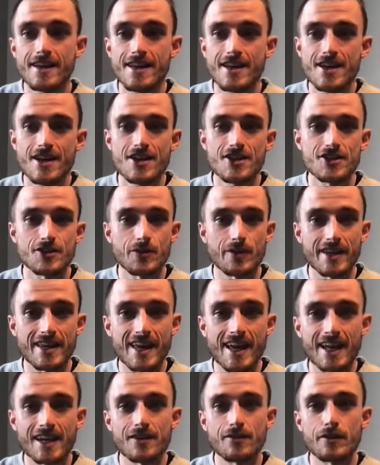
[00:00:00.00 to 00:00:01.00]
So
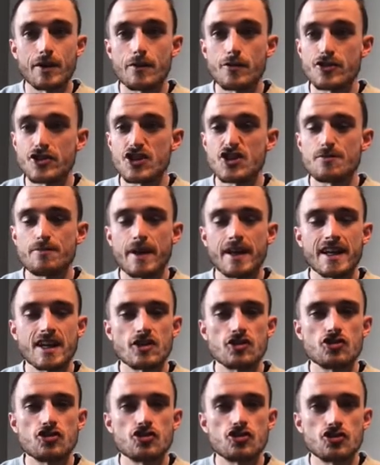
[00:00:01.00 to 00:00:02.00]
again, we were just spending
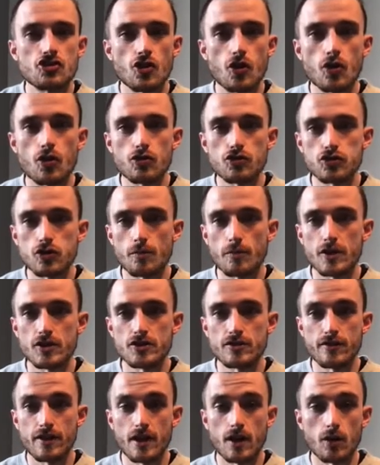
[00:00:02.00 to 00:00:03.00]
so much of
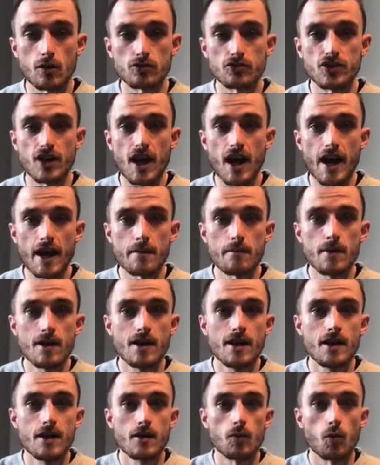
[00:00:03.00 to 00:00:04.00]
our own time
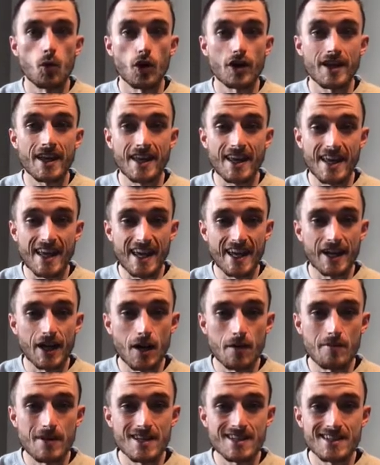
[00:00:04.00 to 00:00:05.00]
working in our
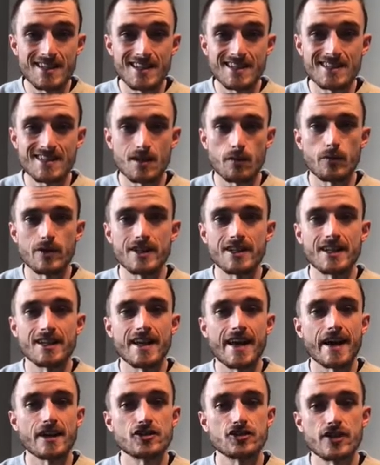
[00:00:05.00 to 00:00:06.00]
business, and we didn't
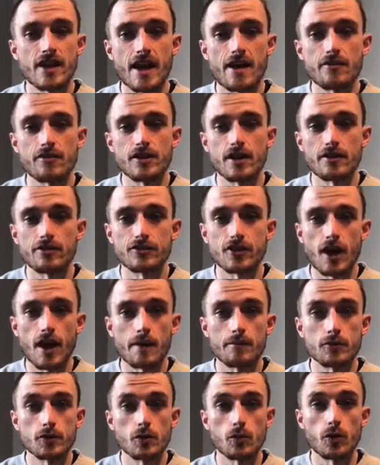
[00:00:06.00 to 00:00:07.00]
actually have enough time
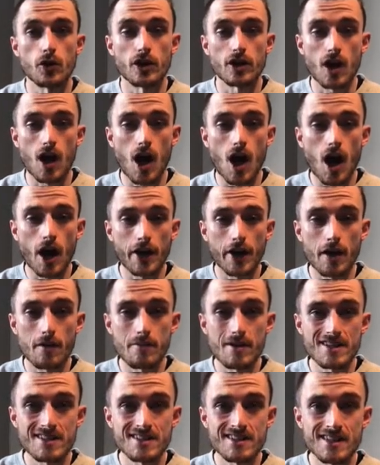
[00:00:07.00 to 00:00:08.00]
to work on our
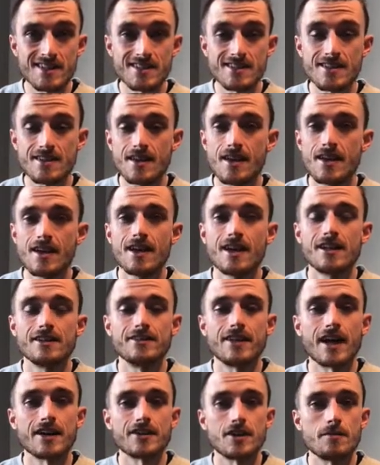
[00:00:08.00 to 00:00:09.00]
business,
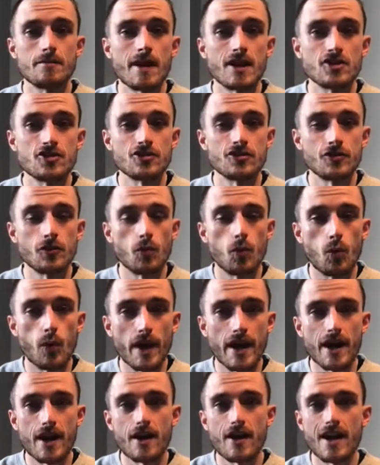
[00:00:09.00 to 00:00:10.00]
not to mention the
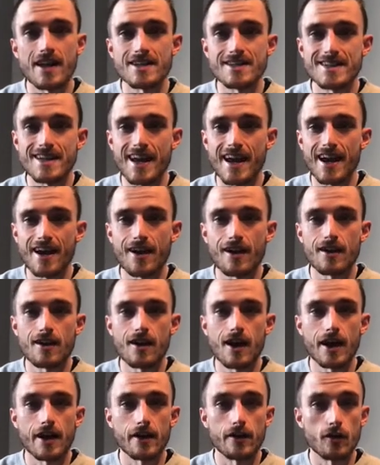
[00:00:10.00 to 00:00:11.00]
wear and tear on
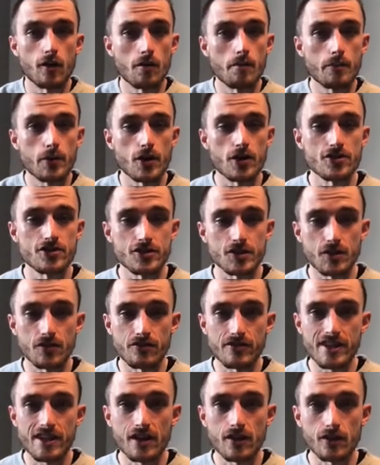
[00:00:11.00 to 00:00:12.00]
our own personal
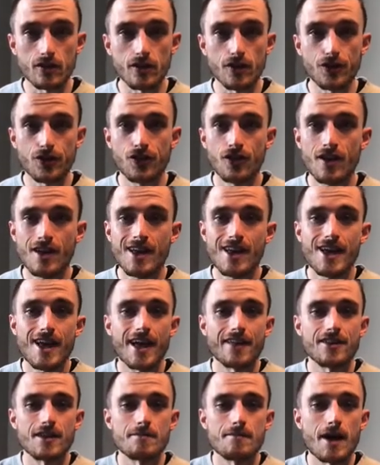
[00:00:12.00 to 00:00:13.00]
vehicles and the
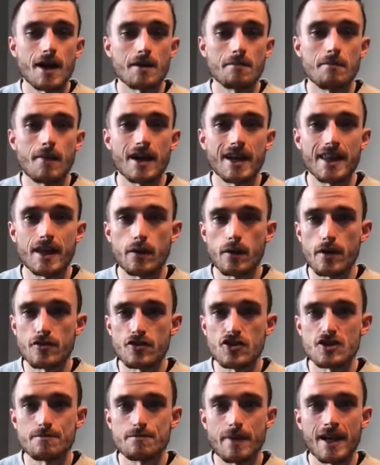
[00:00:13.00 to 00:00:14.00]
amount of money that we were
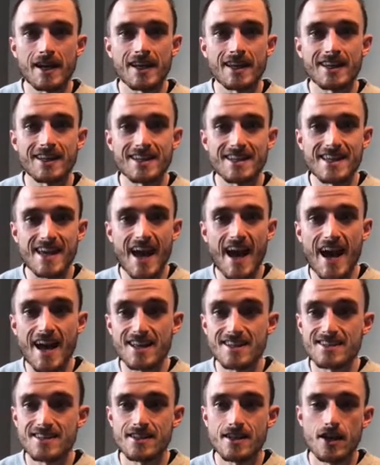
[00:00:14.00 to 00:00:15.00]
spending in
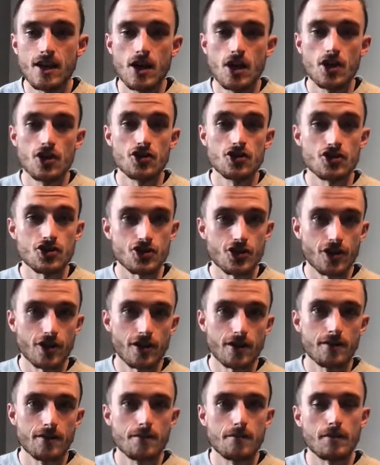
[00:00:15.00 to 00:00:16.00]
gas. Sure,
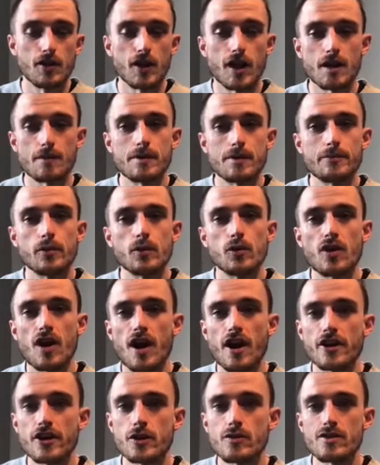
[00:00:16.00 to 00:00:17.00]
a lot of people will
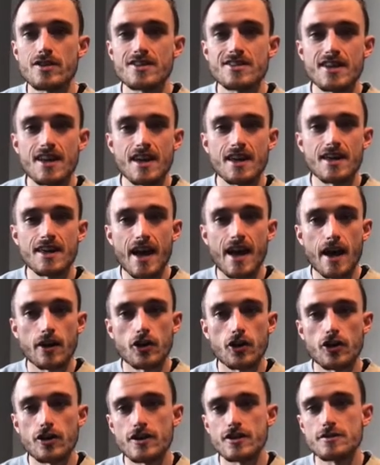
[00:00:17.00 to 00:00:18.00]
argue and say, yeah,
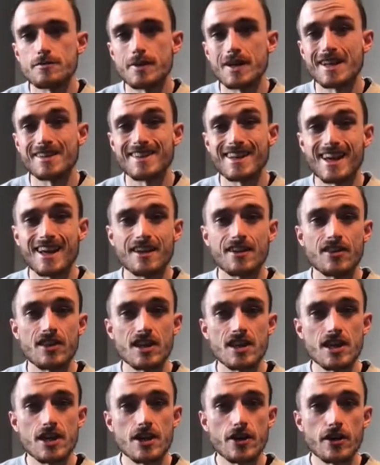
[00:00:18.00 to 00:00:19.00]
Curtis, but at the end of the
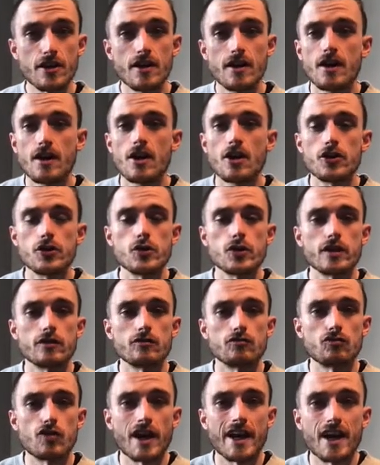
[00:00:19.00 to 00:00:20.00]
year, you can
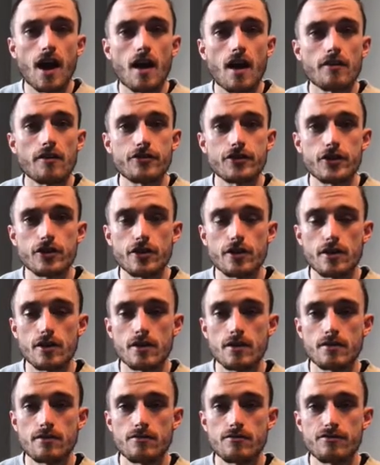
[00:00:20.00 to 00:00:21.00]
write off your
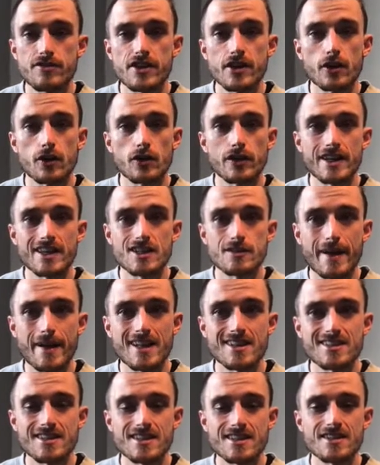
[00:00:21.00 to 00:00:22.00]
vehicle
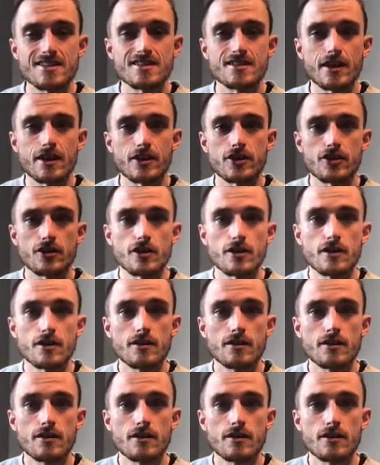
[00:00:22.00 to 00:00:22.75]
expenses like your